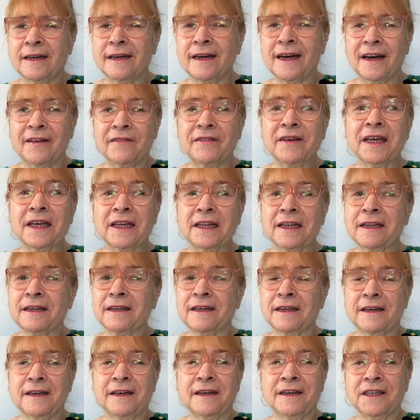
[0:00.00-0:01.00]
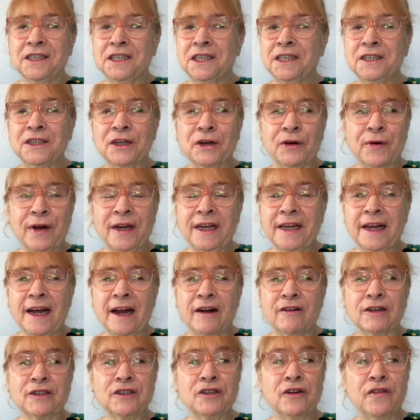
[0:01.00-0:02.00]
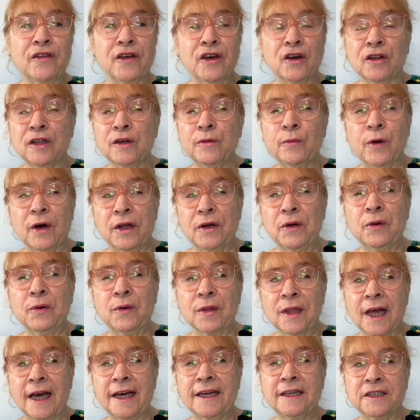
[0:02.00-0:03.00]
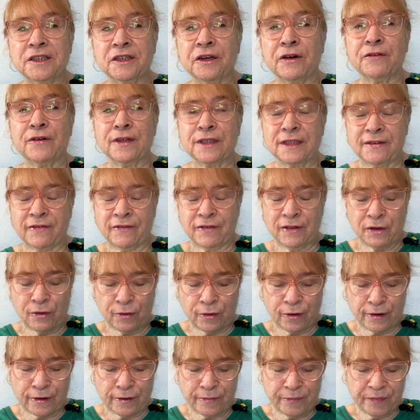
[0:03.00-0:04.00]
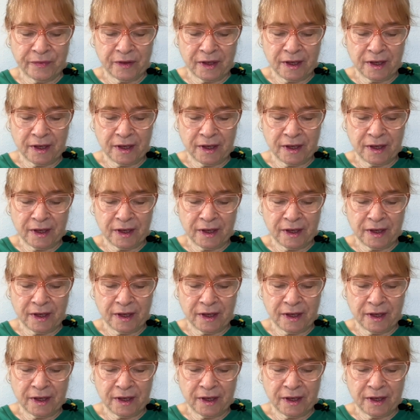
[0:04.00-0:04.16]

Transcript: I mean, she's a great character, and the only one who likes her is Flora.